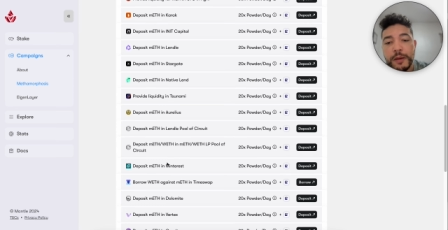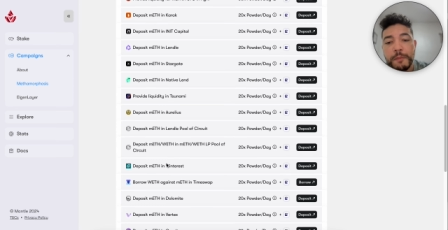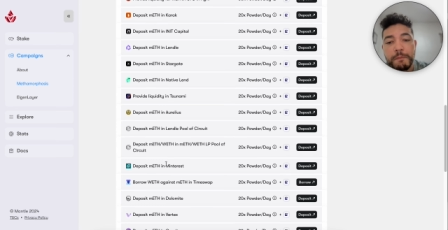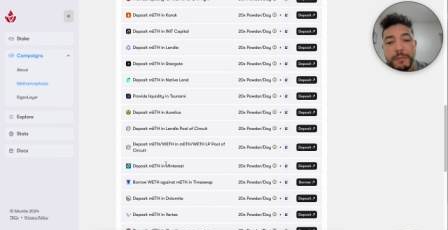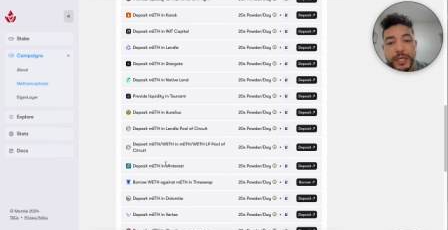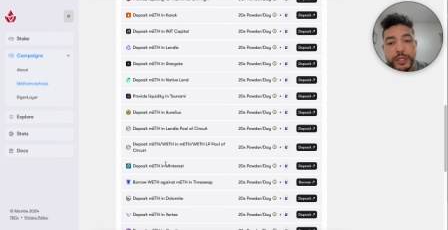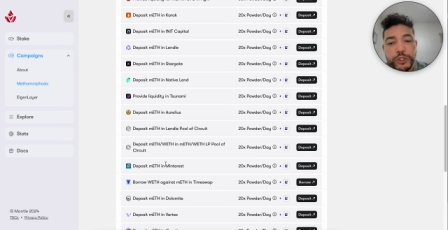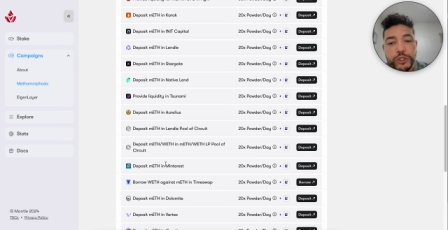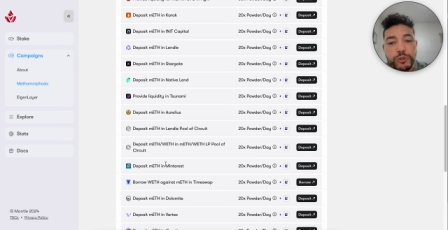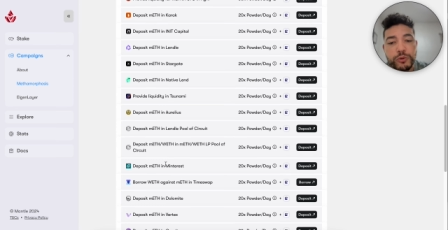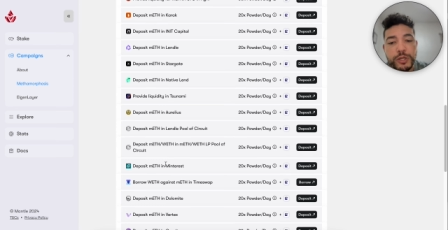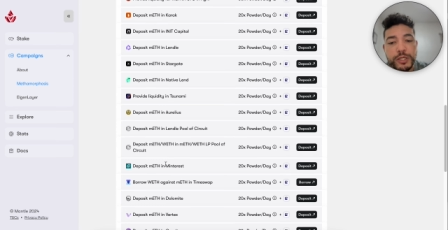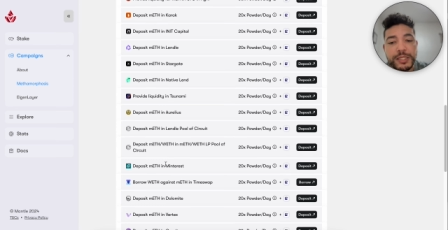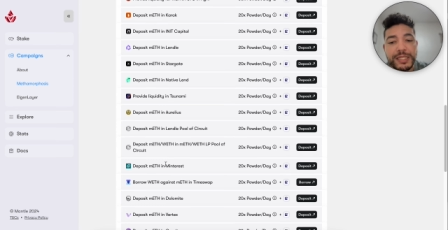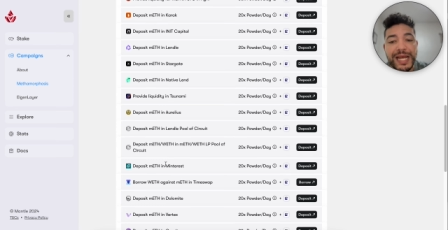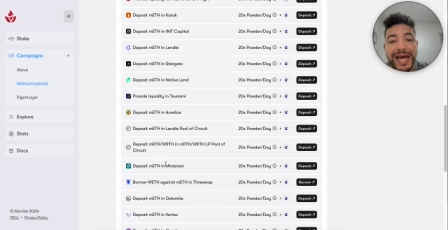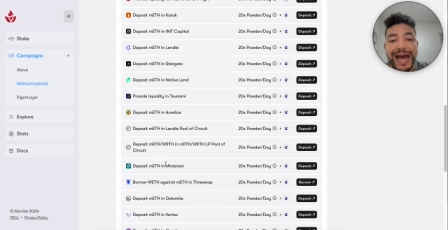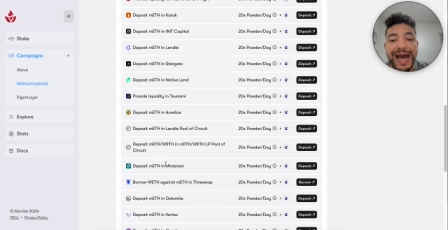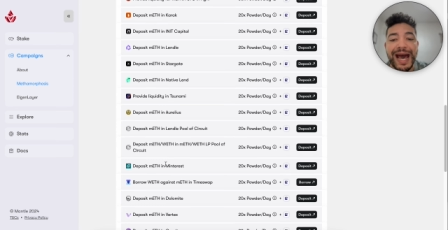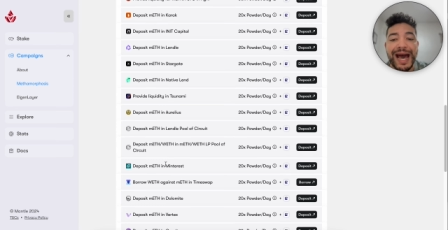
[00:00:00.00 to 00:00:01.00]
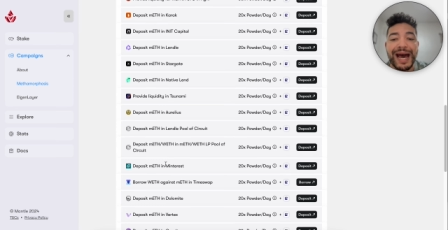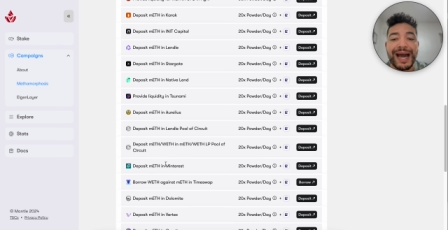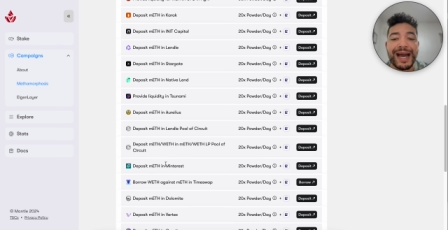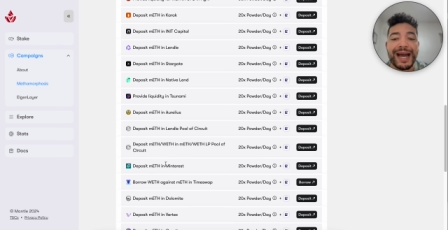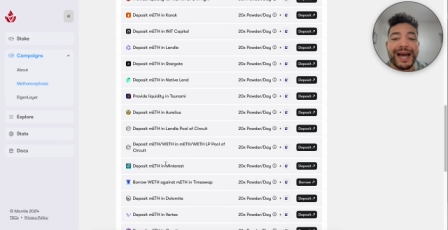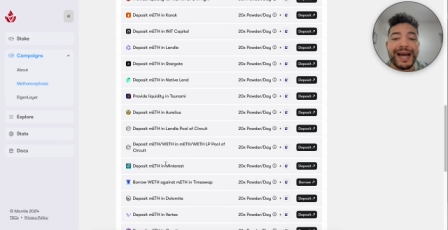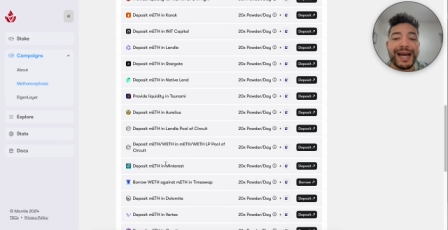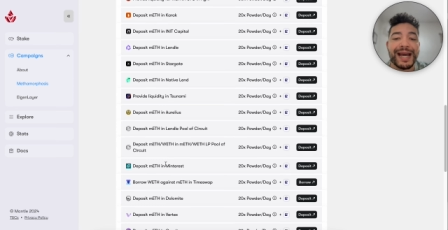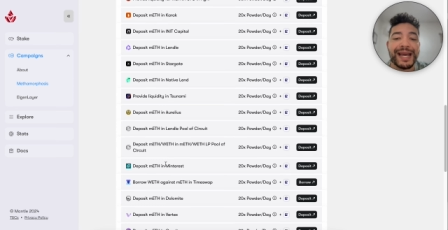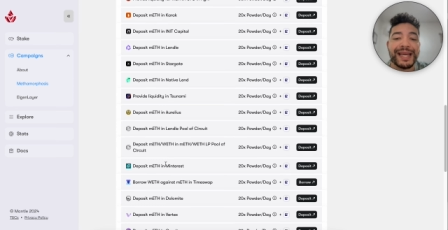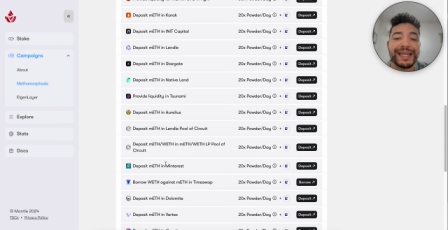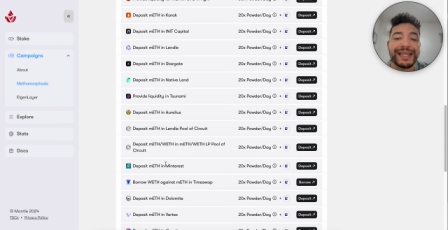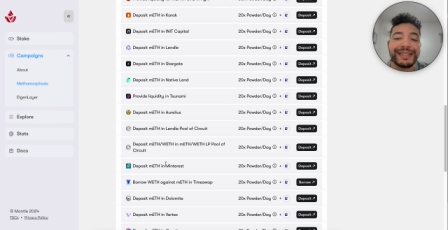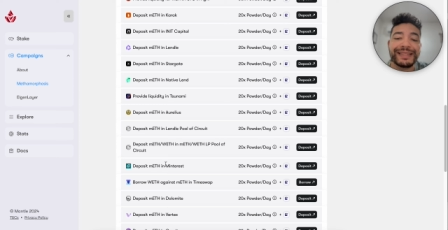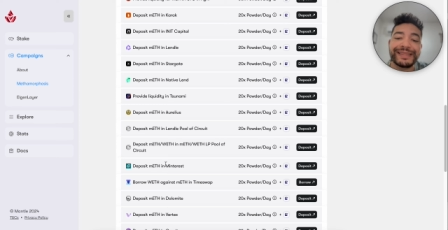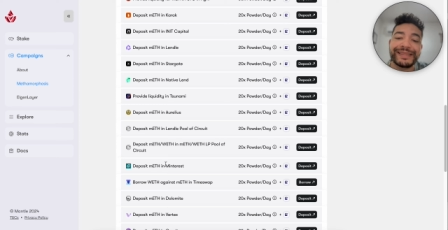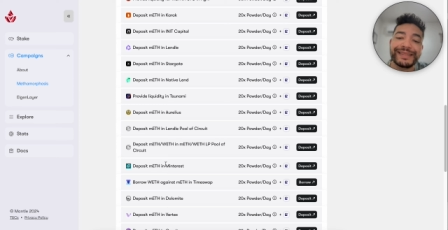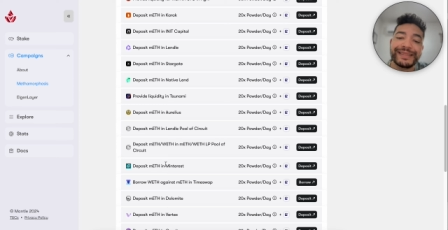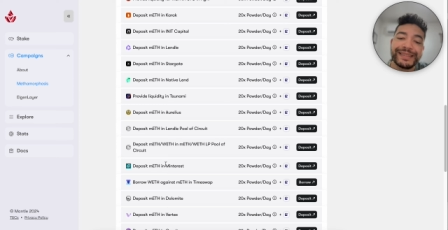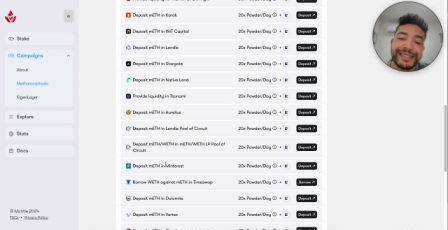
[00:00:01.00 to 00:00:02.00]
Minterest,
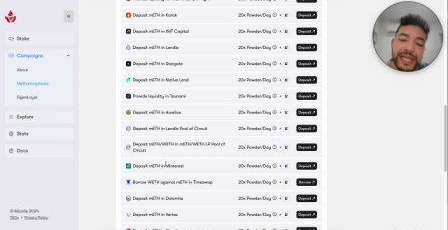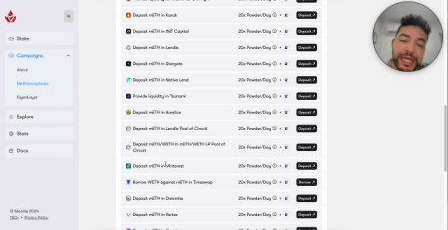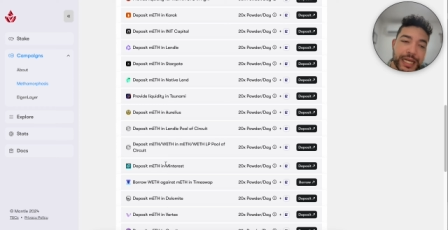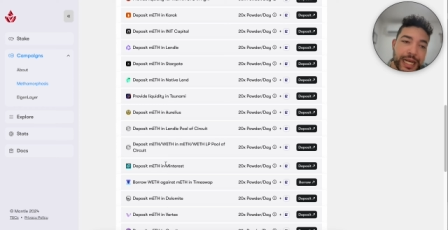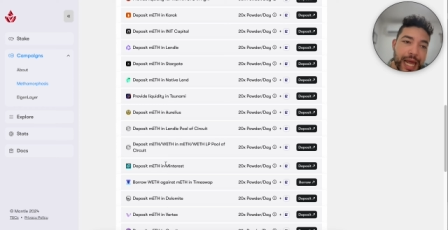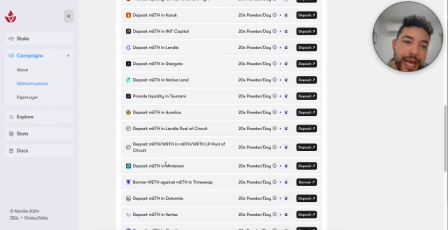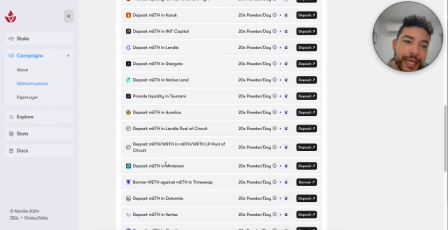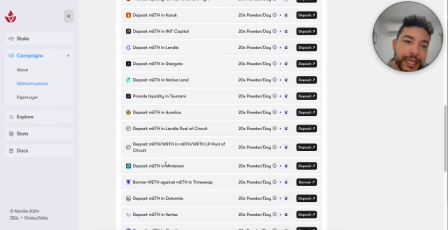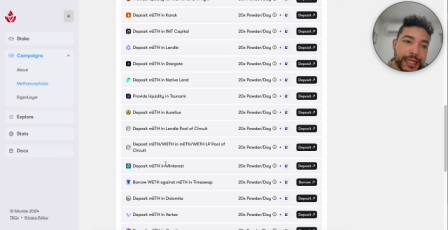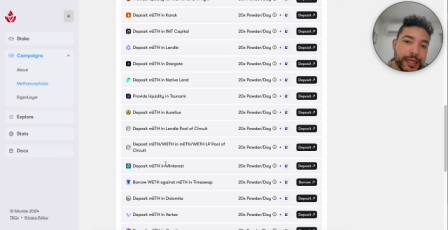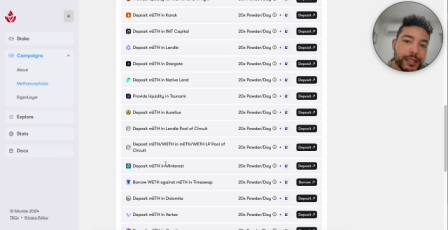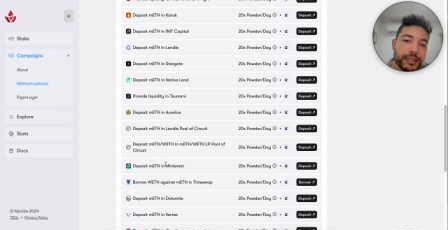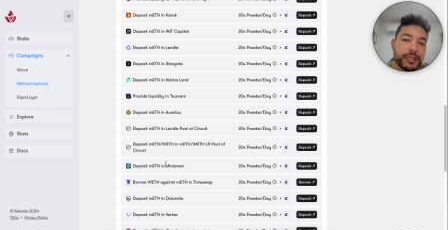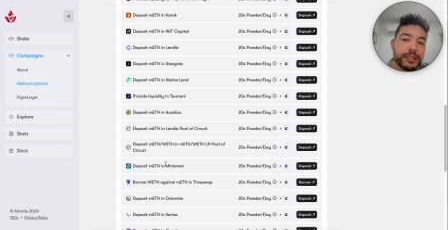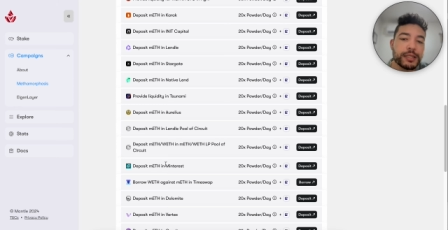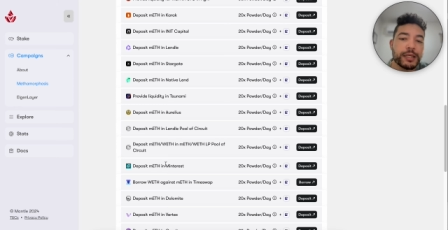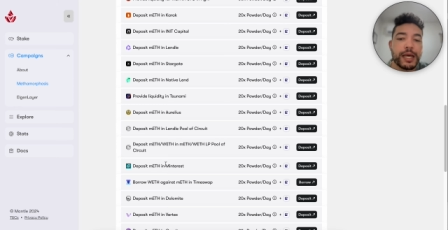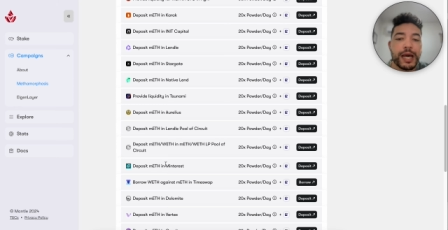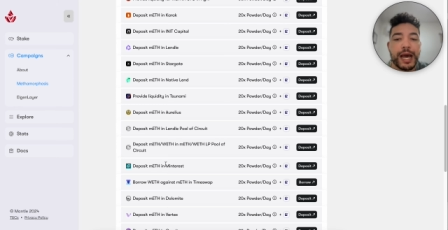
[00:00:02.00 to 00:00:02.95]
I did like it.